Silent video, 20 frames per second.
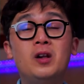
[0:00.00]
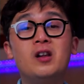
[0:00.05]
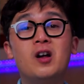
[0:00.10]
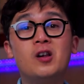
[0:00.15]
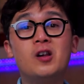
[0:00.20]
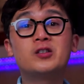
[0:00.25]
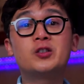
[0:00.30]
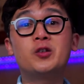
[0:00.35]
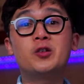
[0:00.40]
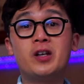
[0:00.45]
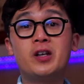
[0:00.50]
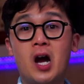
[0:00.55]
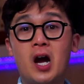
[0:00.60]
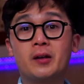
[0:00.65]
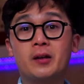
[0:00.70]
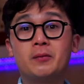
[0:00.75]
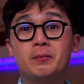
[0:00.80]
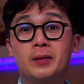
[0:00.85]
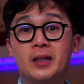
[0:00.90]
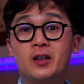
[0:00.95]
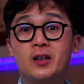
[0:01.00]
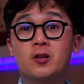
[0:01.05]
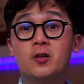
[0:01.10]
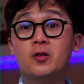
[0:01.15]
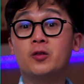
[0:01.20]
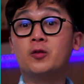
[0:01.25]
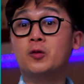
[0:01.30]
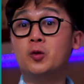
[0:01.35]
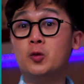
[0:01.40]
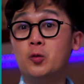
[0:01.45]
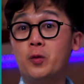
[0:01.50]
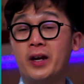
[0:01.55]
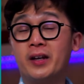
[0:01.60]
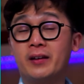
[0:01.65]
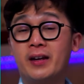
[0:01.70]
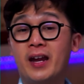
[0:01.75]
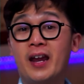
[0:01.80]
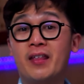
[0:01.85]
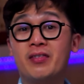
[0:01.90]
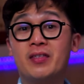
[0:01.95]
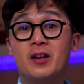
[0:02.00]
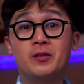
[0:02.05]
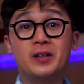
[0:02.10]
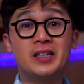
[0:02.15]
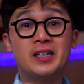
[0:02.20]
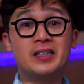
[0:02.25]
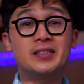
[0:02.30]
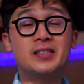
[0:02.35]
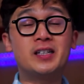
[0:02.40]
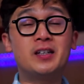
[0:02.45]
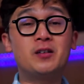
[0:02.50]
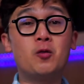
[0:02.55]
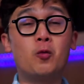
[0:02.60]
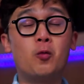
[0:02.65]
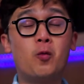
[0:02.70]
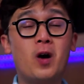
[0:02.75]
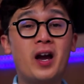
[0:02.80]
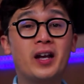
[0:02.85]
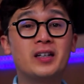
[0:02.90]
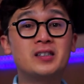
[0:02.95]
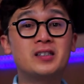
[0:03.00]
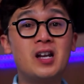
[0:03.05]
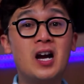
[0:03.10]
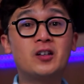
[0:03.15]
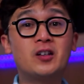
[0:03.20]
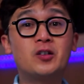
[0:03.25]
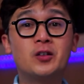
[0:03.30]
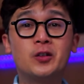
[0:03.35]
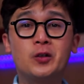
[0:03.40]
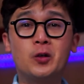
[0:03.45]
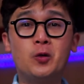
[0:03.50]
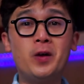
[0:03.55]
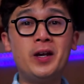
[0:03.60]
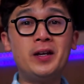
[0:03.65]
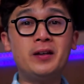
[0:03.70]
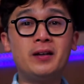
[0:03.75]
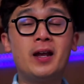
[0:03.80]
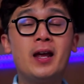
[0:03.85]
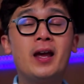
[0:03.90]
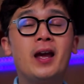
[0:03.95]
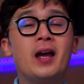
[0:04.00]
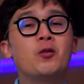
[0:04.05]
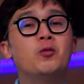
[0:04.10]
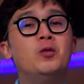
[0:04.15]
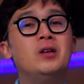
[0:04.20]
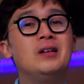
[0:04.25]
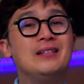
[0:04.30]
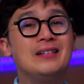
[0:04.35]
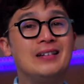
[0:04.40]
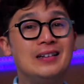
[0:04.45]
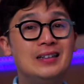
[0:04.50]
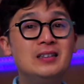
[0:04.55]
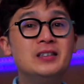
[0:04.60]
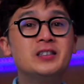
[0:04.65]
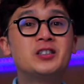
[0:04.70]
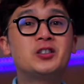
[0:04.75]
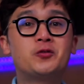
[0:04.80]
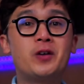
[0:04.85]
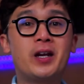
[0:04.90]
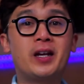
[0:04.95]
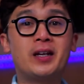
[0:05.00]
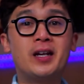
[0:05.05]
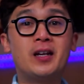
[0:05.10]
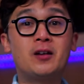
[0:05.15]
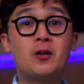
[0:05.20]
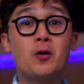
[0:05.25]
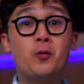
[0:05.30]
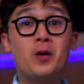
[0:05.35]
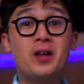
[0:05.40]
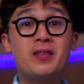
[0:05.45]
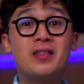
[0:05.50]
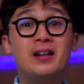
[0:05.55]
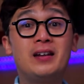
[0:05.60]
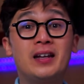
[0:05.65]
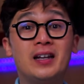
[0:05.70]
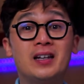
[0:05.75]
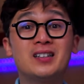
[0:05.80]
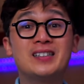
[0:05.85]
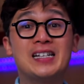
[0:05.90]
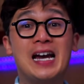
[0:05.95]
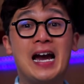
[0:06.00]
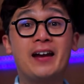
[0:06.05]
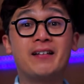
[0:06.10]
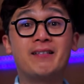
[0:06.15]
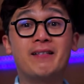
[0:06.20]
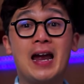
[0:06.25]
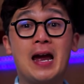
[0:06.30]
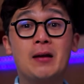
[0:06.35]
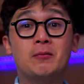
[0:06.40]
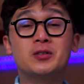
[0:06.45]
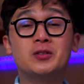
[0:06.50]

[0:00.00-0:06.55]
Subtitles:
also not be congruent. And the reason why it's not congruent, we'll illustrate it with a little diagram.